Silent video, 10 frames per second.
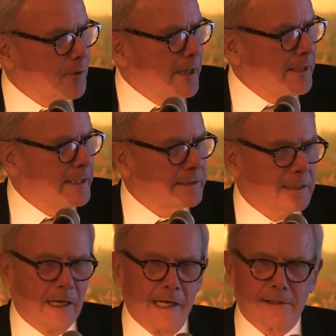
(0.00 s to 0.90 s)
Crane? He
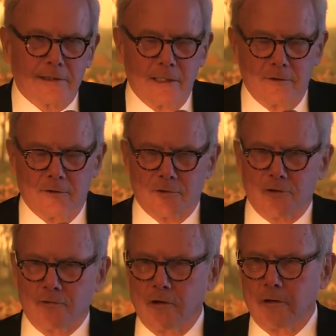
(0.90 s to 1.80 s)
said, I said, you're
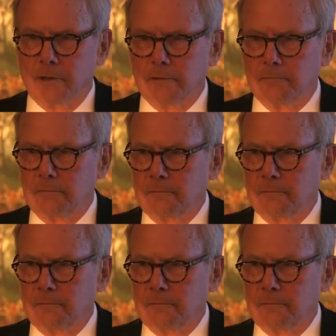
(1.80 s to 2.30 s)
strong, but